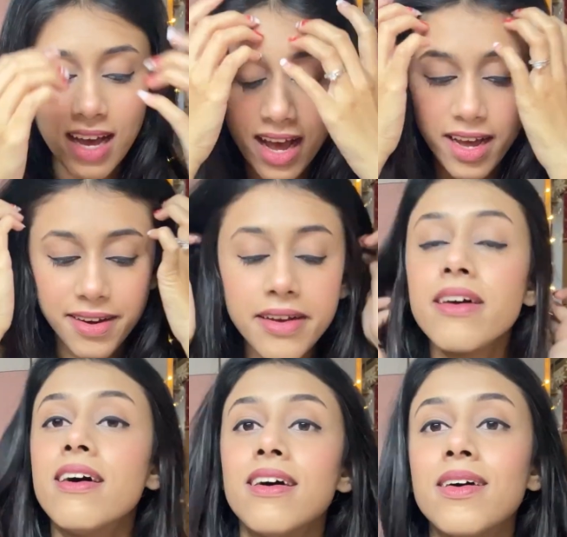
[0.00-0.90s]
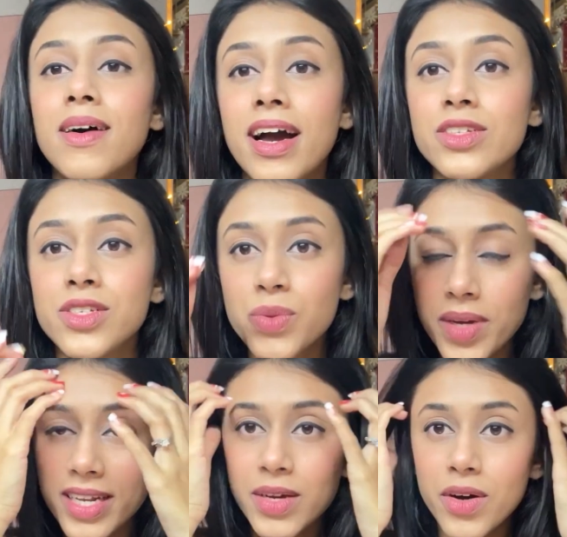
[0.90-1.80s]
and I just
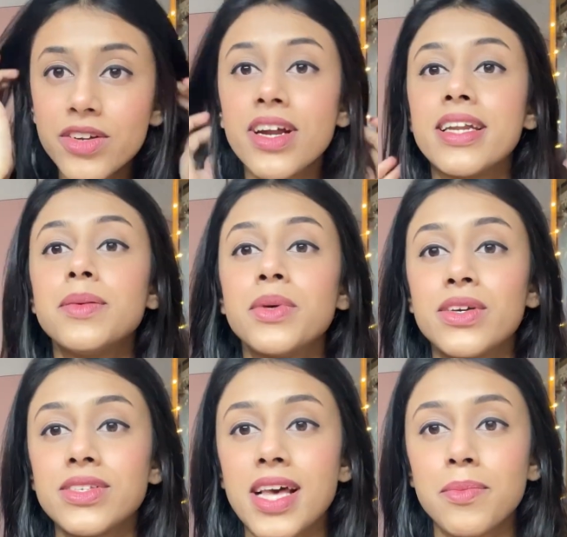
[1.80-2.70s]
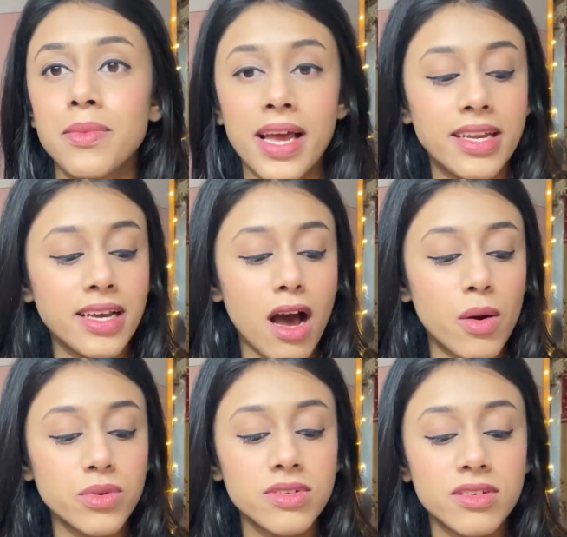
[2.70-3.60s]
quickly got ready because I'm heading
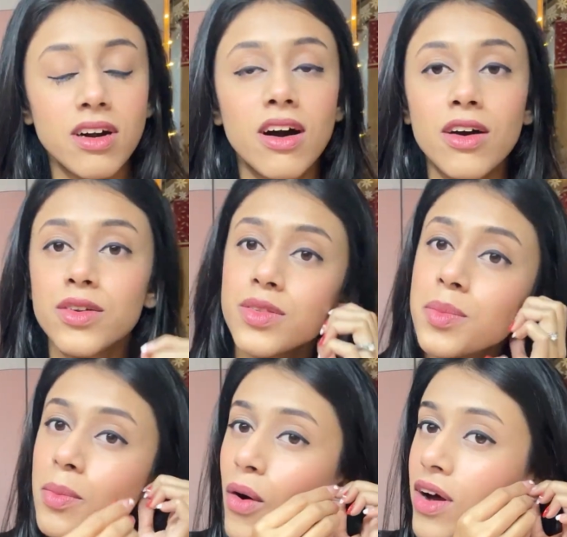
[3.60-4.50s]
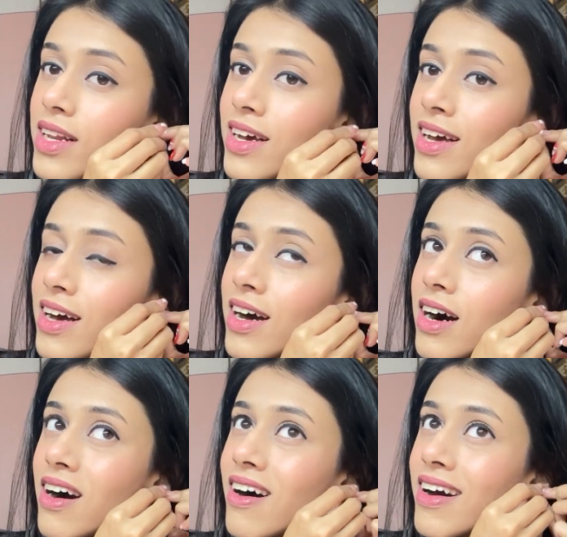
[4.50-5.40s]
out to the mall.
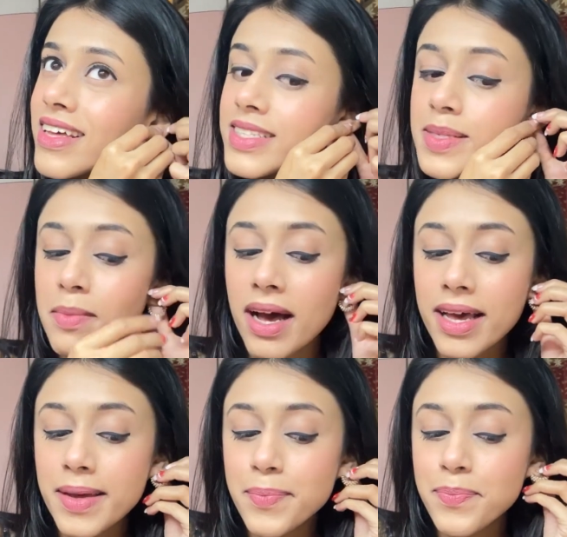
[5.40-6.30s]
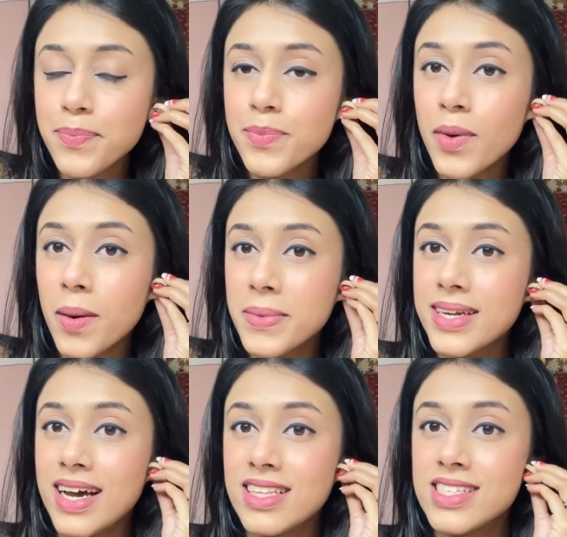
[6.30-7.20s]
It's my mom and
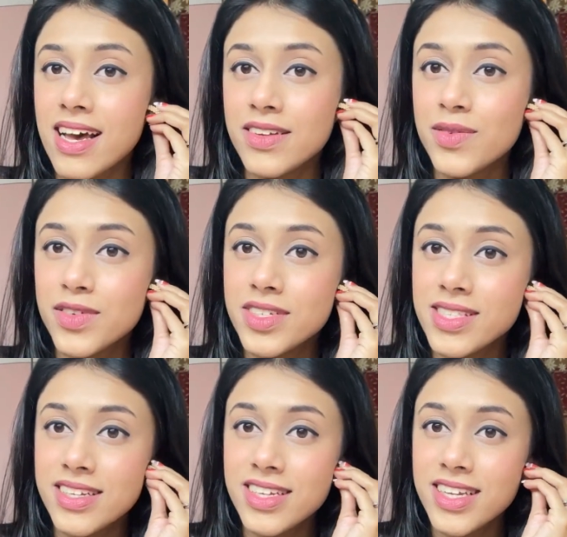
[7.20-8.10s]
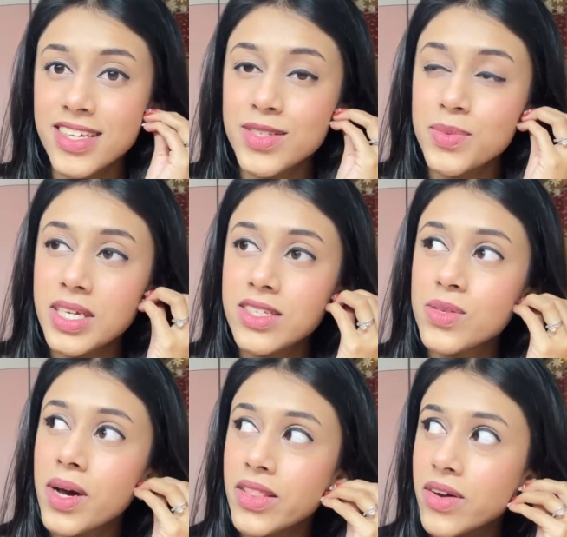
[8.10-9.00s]
dad's anniversary next week,
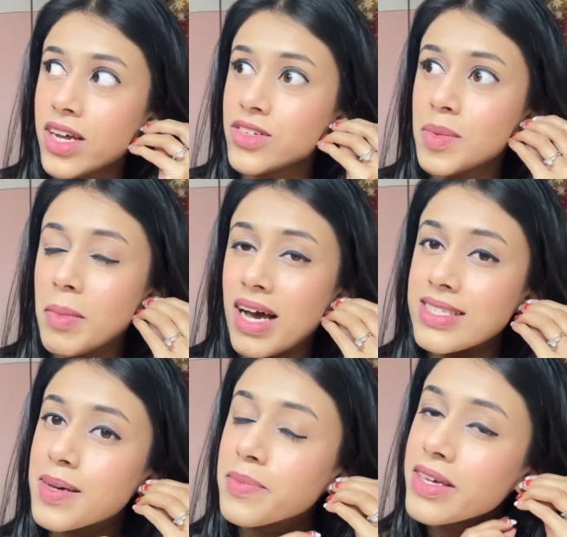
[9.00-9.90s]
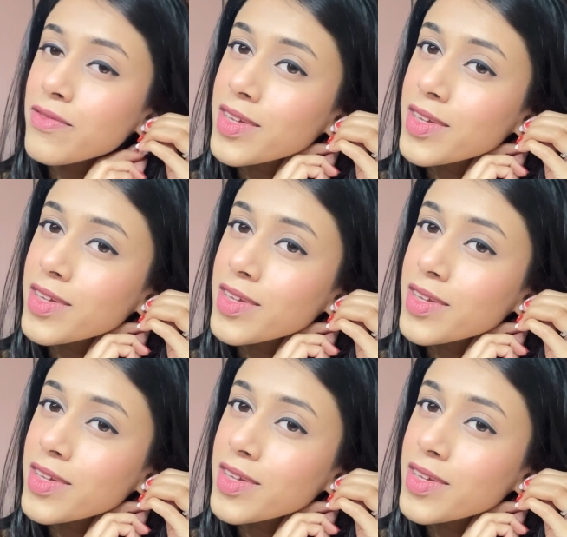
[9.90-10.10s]
so I thought I should buy something for